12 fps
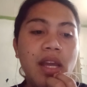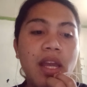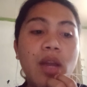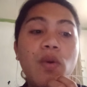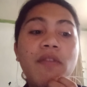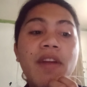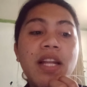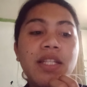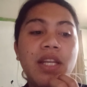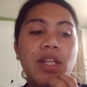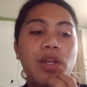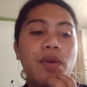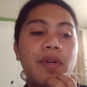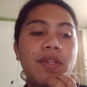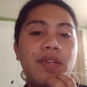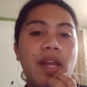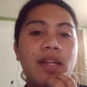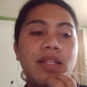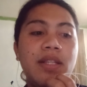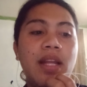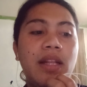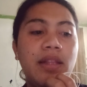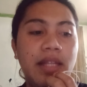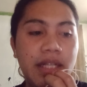Equivalency theory says
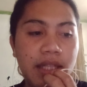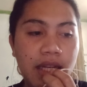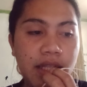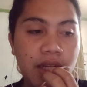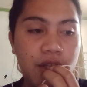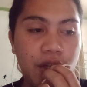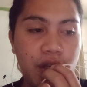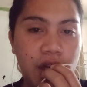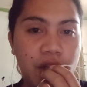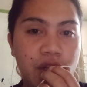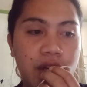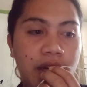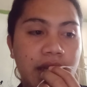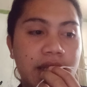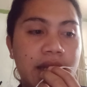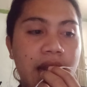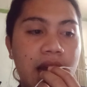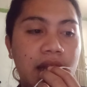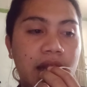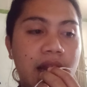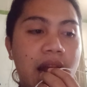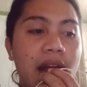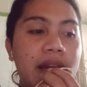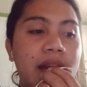that distance education is not
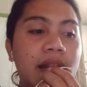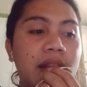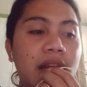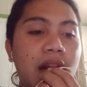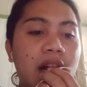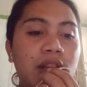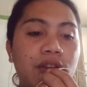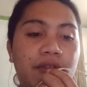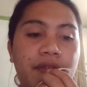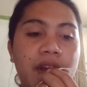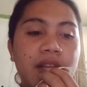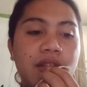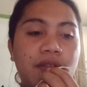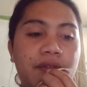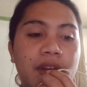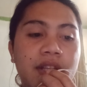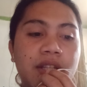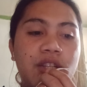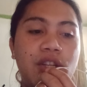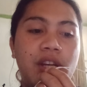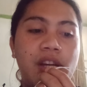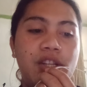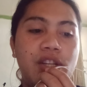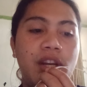identical to face-to-face
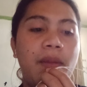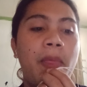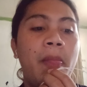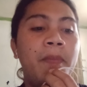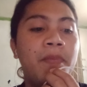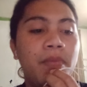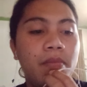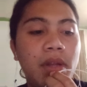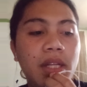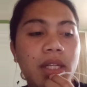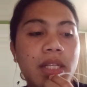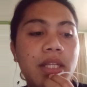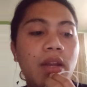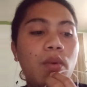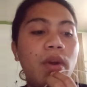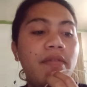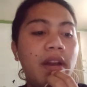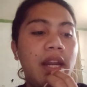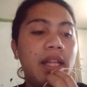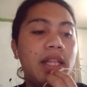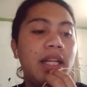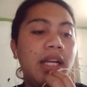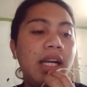education, but it is equivalent.